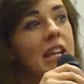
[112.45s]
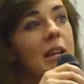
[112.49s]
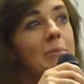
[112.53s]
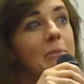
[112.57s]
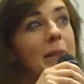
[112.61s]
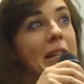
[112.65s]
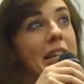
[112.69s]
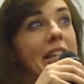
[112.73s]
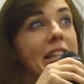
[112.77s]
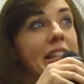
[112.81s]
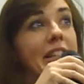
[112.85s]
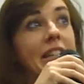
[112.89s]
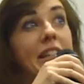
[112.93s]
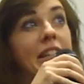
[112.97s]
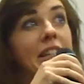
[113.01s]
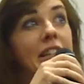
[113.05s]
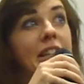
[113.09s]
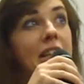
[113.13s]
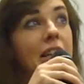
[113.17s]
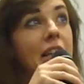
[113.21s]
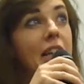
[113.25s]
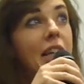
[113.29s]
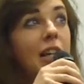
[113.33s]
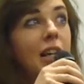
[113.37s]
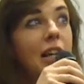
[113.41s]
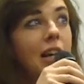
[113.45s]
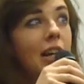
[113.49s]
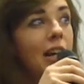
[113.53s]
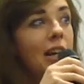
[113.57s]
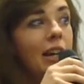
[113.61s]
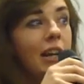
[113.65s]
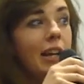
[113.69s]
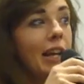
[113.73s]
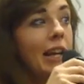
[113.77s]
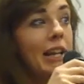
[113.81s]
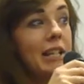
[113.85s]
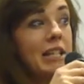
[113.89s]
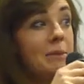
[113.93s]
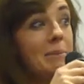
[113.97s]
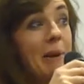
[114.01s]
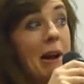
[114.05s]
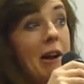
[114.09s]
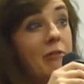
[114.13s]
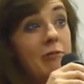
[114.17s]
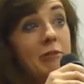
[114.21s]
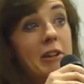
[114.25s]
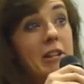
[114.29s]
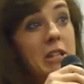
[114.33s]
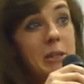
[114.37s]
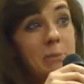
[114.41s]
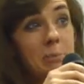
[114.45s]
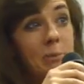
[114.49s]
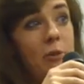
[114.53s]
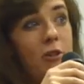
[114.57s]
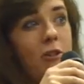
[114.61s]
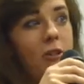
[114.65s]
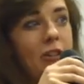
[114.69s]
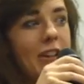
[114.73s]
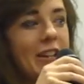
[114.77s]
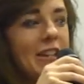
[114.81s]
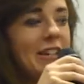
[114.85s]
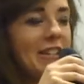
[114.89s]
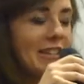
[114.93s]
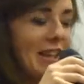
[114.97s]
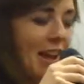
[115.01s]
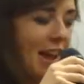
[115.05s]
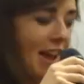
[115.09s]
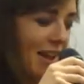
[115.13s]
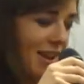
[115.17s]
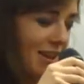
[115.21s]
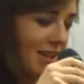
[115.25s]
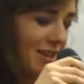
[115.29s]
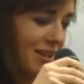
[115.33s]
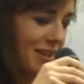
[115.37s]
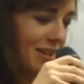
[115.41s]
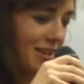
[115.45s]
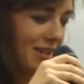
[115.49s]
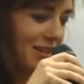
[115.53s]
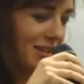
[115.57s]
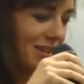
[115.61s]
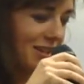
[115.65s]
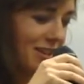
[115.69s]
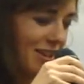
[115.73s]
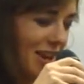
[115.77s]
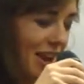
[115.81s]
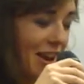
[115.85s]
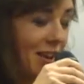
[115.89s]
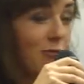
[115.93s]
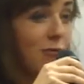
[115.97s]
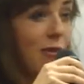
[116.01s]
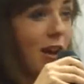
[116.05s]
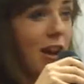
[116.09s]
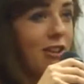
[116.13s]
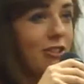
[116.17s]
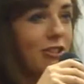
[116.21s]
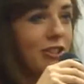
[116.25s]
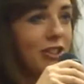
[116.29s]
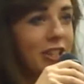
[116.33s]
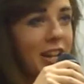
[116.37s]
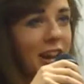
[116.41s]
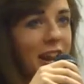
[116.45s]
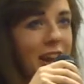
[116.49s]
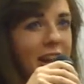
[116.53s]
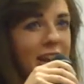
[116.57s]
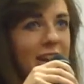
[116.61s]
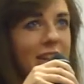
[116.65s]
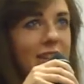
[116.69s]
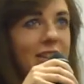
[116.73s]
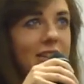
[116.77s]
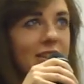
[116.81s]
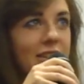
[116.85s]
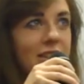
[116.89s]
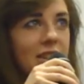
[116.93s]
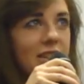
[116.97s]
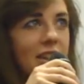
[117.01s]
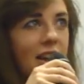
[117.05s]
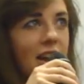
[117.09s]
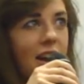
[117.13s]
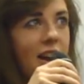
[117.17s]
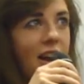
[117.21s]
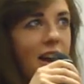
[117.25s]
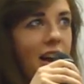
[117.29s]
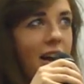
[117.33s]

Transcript: I'm like, it's about witch boys and dead Welsh kings,